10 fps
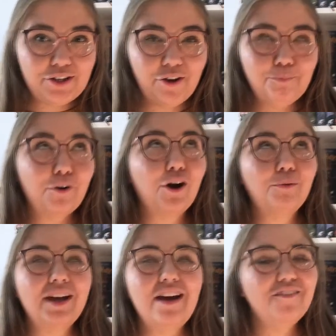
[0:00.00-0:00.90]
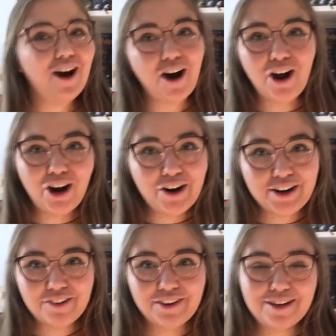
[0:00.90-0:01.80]
You'll probably have all heard
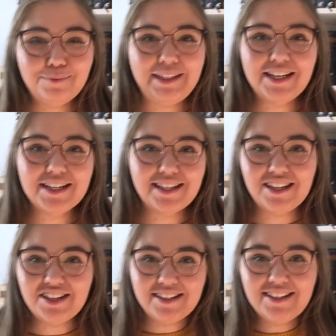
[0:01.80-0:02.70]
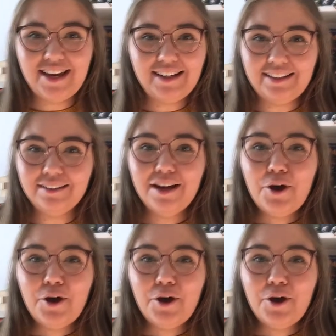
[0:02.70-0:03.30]
of it because it's just taken